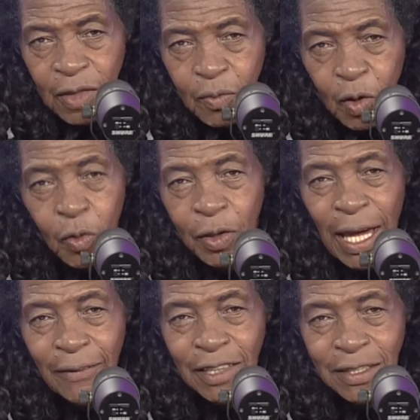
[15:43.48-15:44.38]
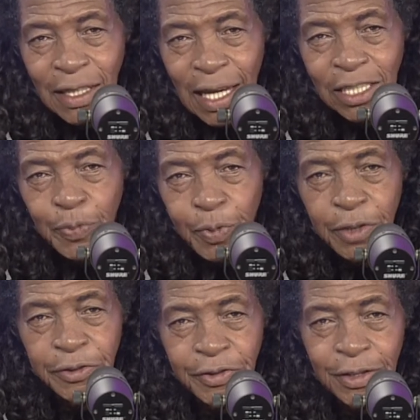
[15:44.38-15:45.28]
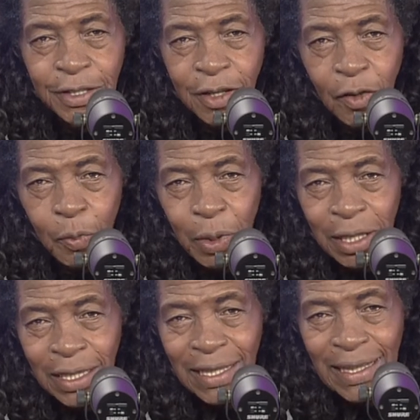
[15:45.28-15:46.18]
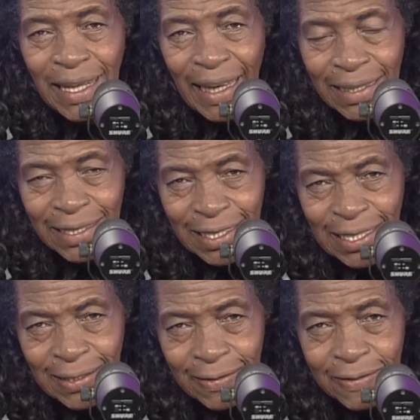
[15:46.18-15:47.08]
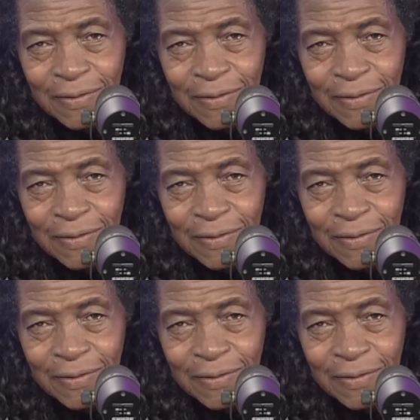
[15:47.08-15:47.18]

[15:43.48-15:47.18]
but we haven't experienced this COVID nineteen,